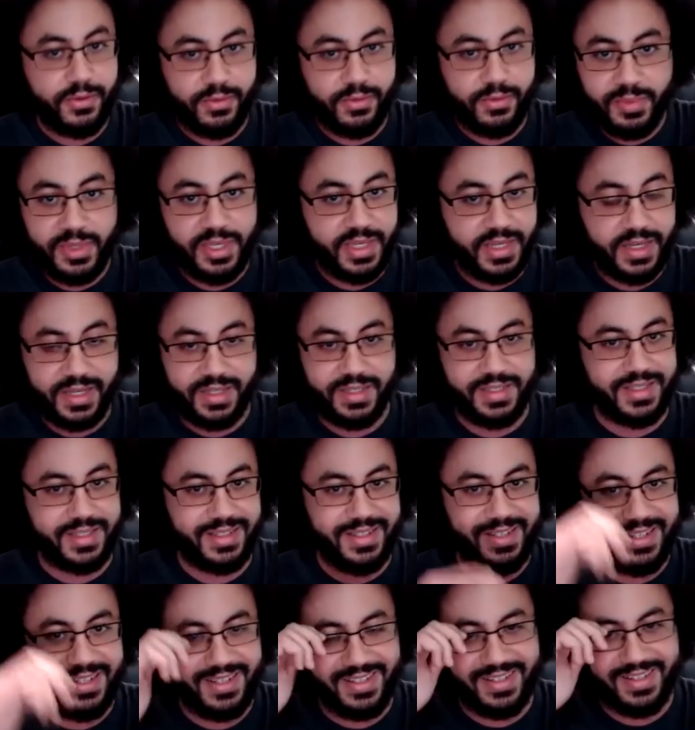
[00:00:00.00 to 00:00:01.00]
That's the part,
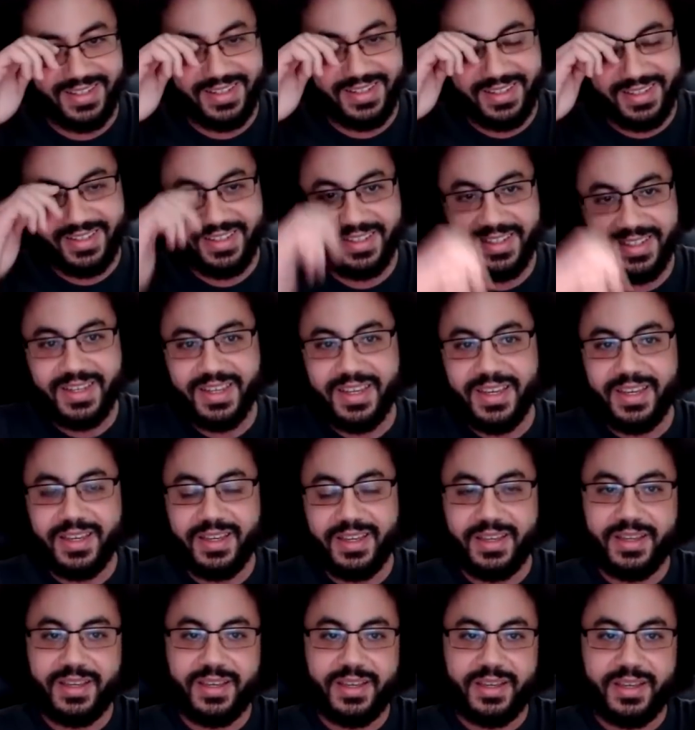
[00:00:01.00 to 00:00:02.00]
that's the part
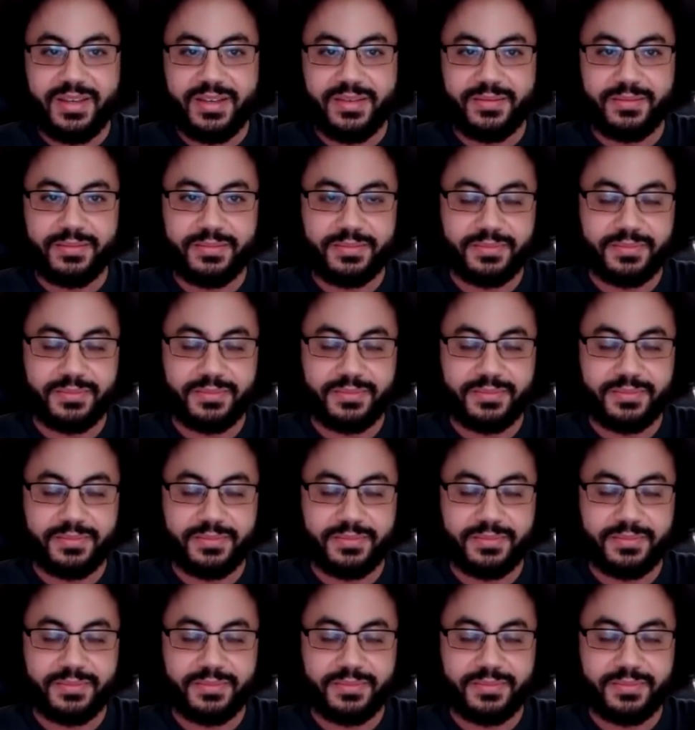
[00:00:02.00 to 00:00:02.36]
where my